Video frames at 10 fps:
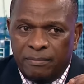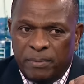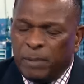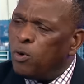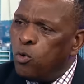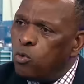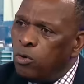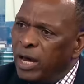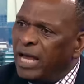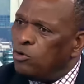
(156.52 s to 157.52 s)
people who
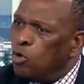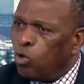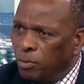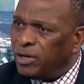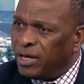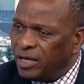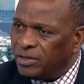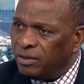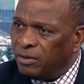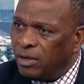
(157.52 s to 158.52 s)
had no
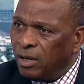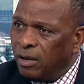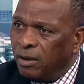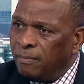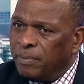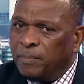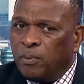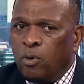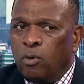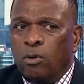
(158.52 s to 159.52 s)
communication,
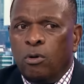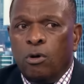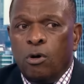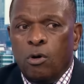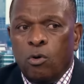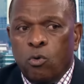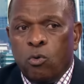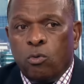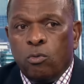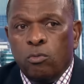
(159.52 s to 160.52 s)
people
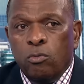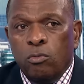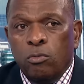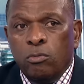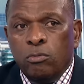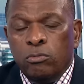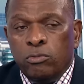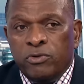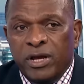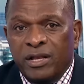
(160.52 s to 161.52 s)
who
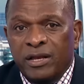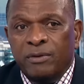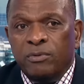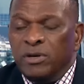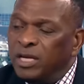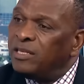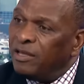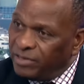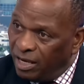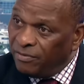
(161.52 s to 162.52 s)
really need
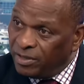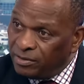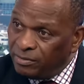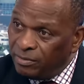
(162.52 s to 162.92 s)
the service,